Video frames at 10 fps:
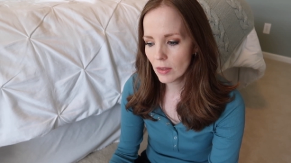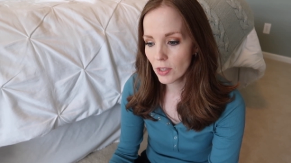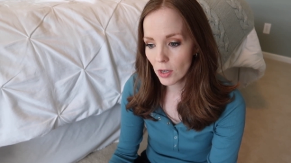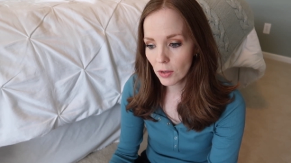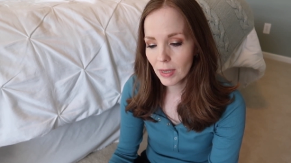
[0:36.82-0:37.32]

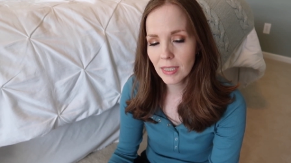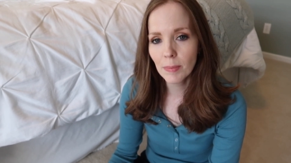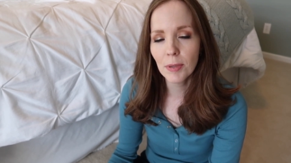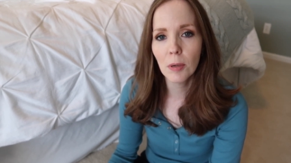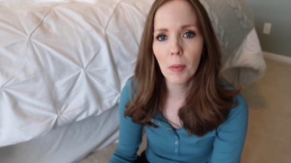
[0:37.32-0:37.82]
So in
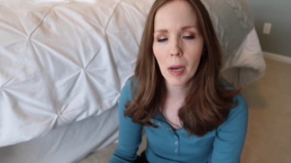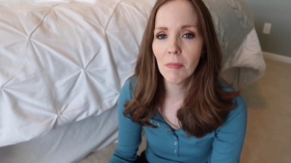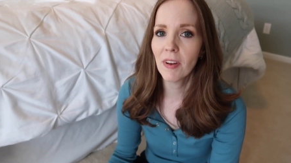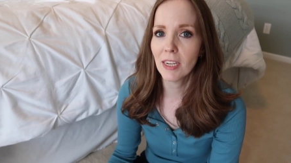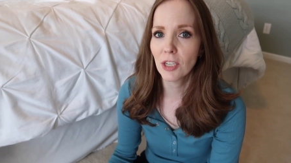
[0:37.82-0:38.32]
typical mom
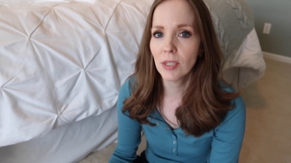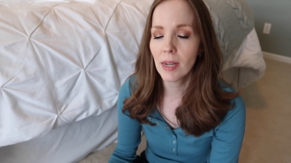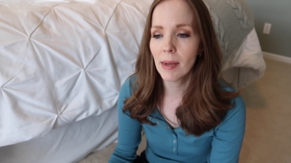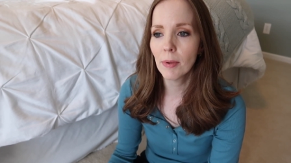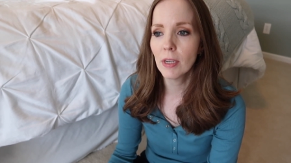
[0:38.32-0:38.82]
fashion,
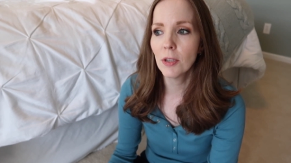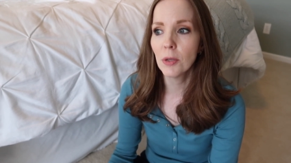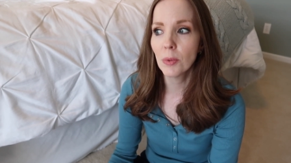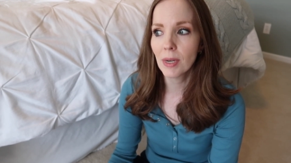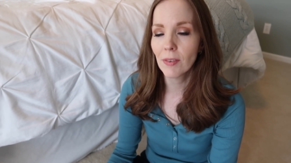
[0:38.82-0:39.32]
I'm gonna
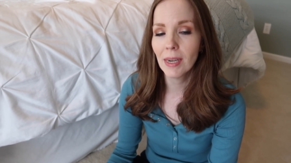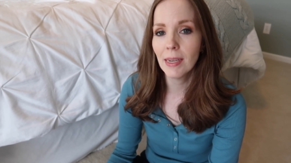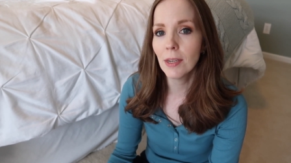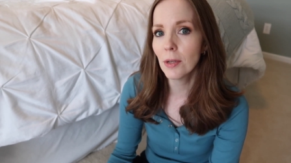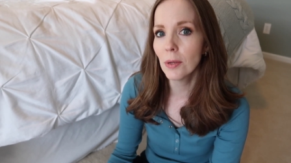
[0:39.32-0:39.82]
do whatever I
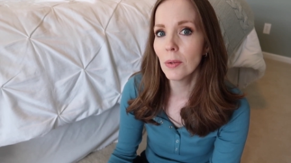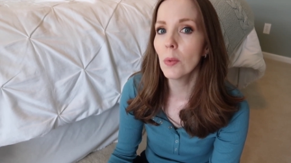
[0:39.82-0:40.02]
need to do,